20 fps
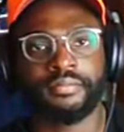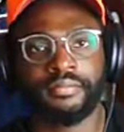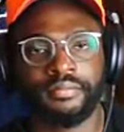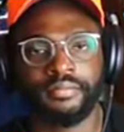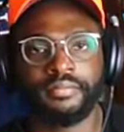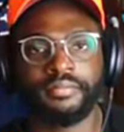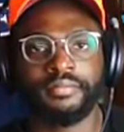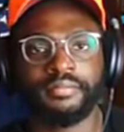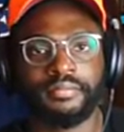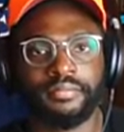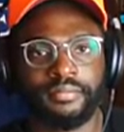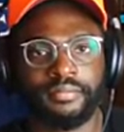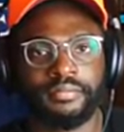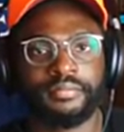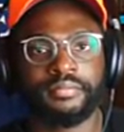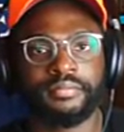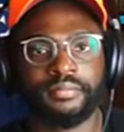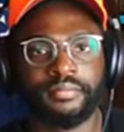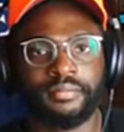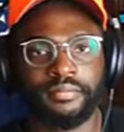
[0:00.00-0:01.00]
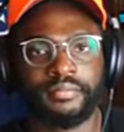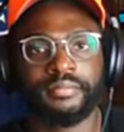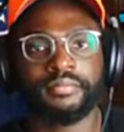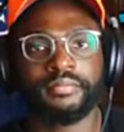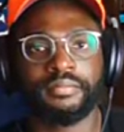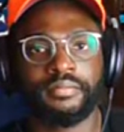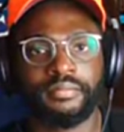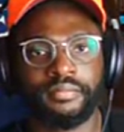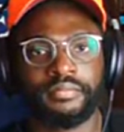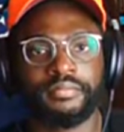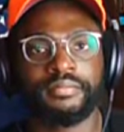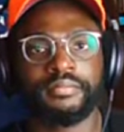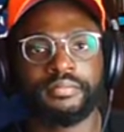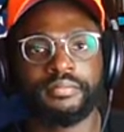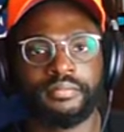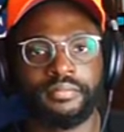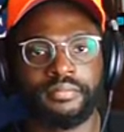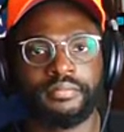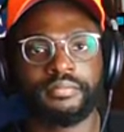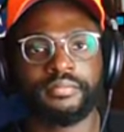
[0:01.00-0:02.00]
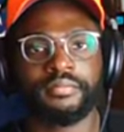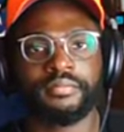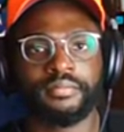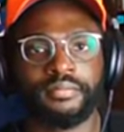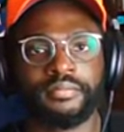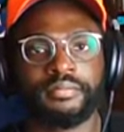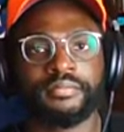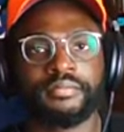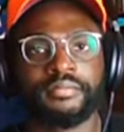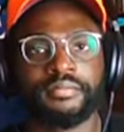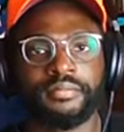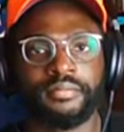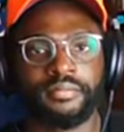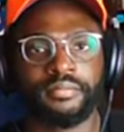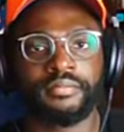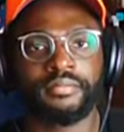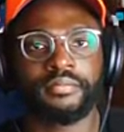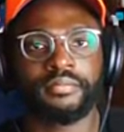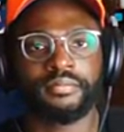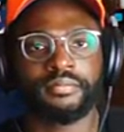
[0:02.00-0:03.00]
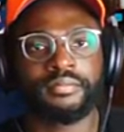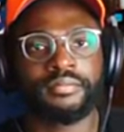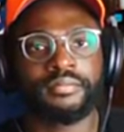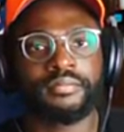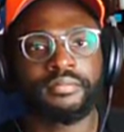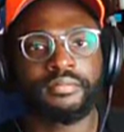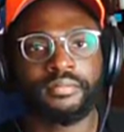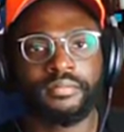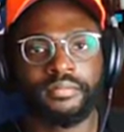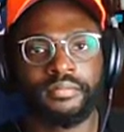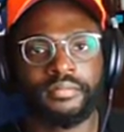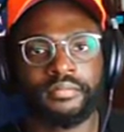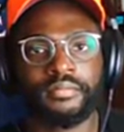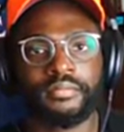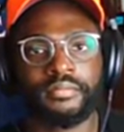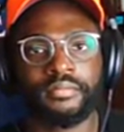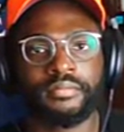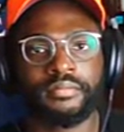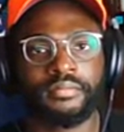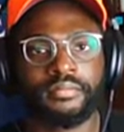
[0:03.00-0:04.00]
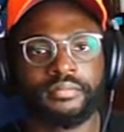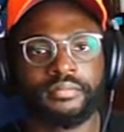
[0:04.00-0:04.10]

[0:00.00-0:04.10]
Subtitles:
No words are spoken by the person on screen.